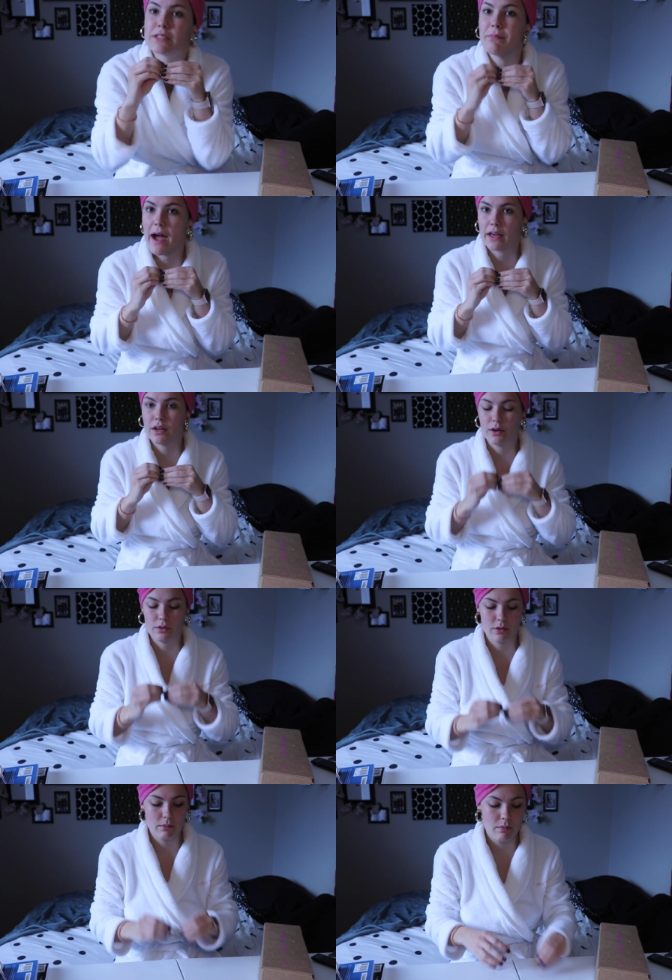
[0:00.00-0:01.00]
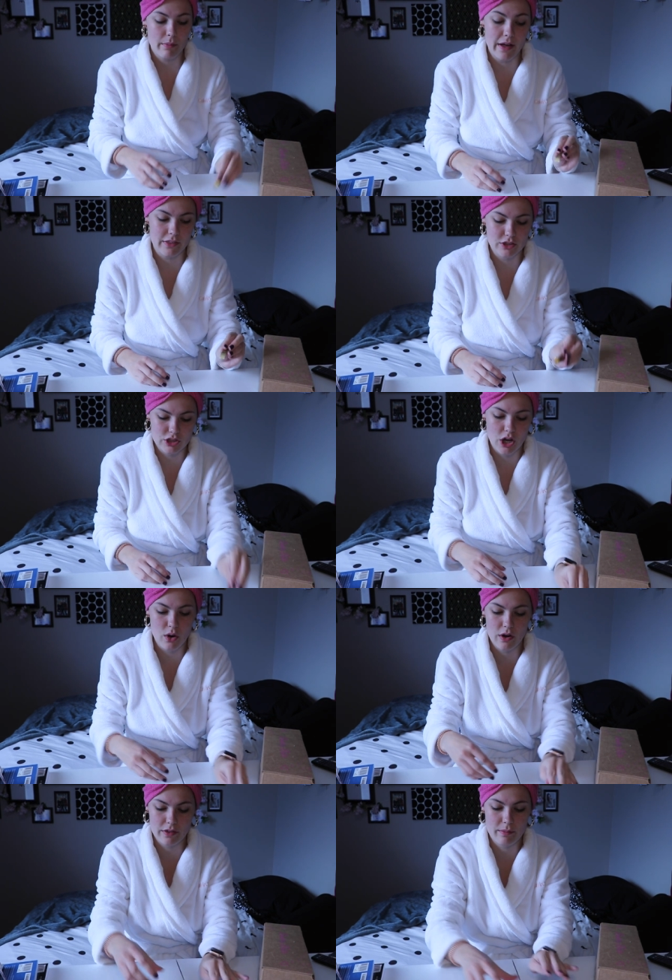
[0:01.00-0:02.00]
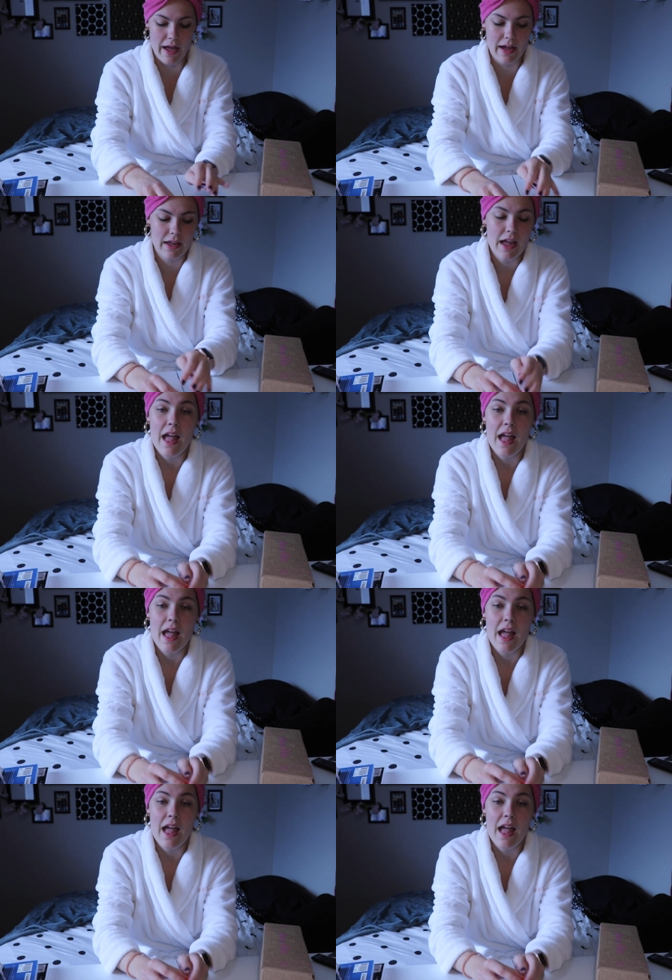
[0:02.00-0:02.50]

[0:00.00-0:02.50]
It's my code but there's a code on the back.